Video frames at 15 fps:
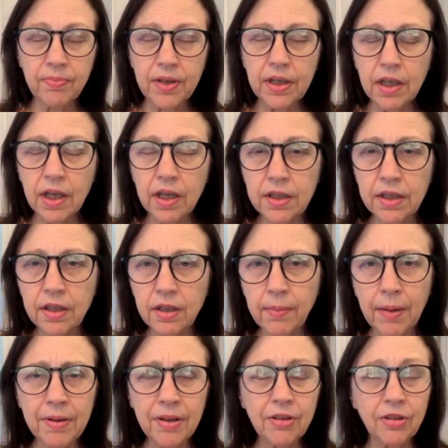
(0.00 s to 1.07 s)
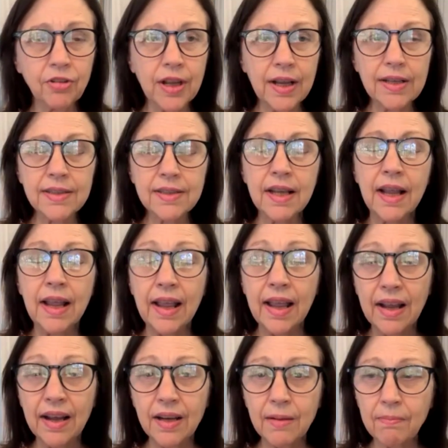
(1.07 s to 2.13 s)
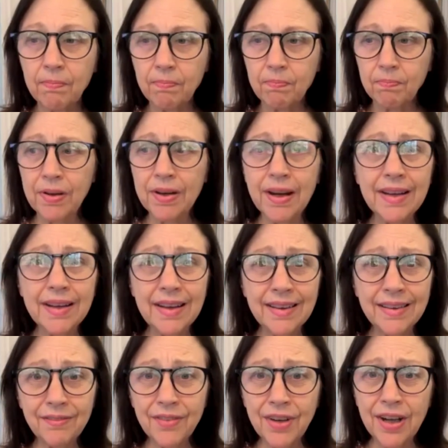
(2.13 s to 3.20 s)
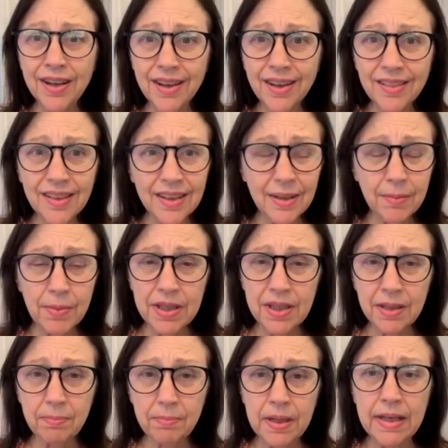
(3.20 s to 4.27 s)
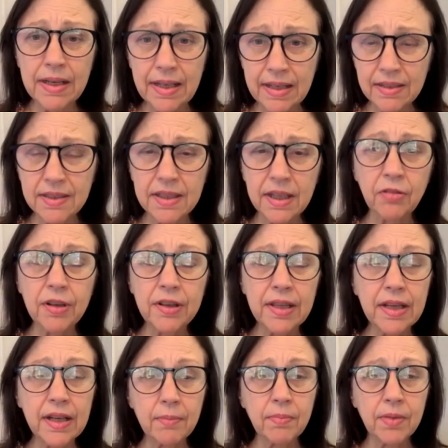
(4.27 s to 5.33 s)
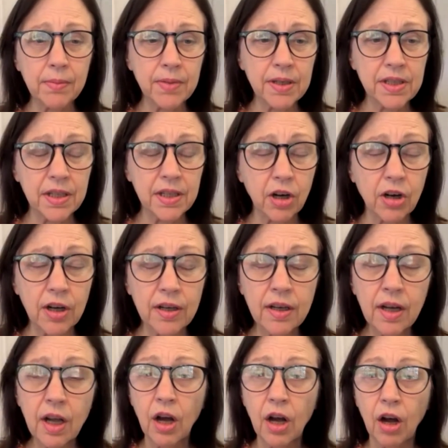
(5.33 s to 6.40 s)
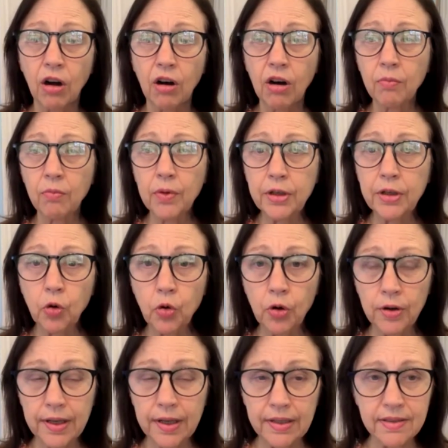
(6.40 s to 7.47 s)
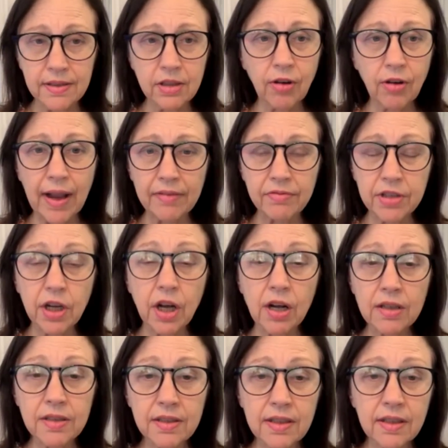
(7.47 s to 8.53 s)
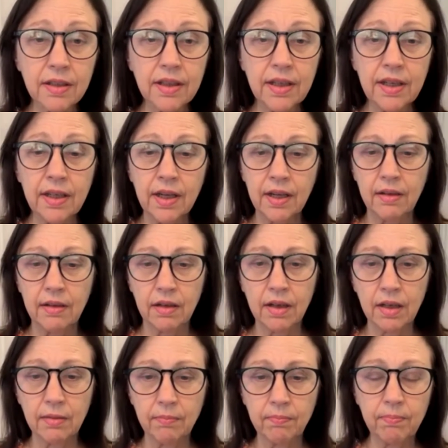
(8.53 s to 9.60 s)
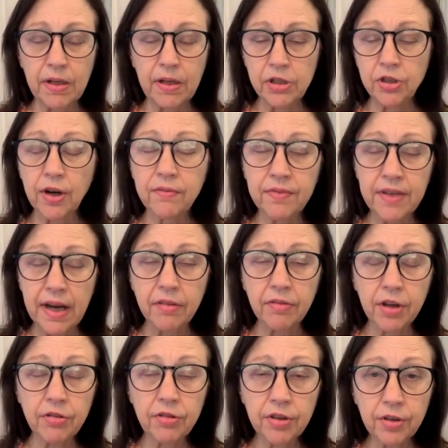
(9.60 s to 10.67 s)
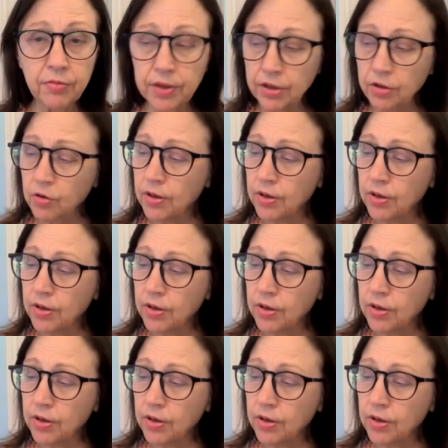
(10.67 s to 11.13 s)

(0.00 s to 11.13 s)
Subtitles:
or something a year, maybe a little less. But I have unlimited meetings. The only thing I'm limited on are recordings. So I have to constantly make sure I've downloaded